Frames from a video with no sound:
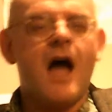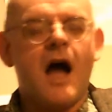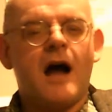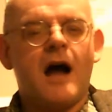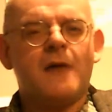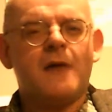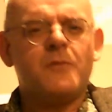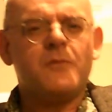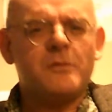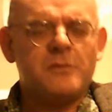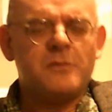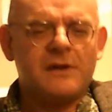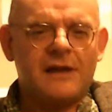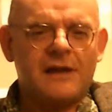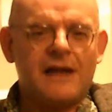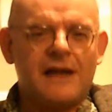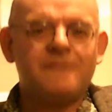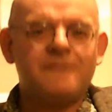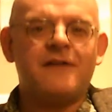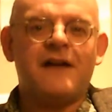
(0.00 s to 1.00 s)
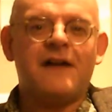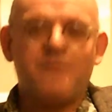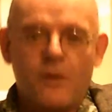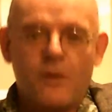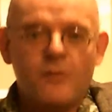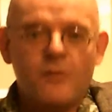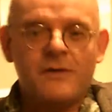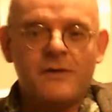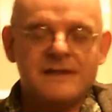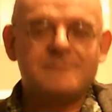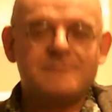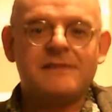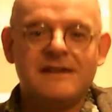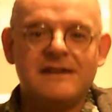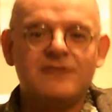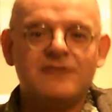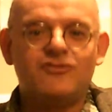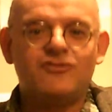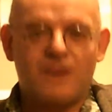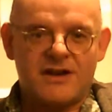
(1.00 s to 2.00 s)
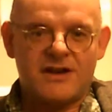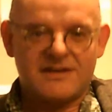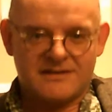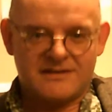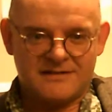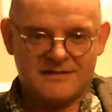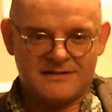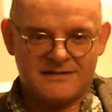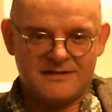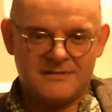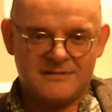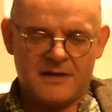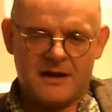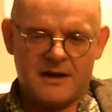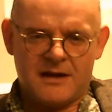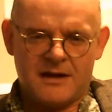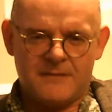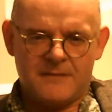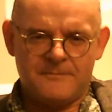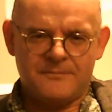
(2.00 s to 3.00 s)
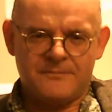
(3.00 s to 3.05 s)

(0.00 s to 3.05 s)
Well, I've always been interested in. I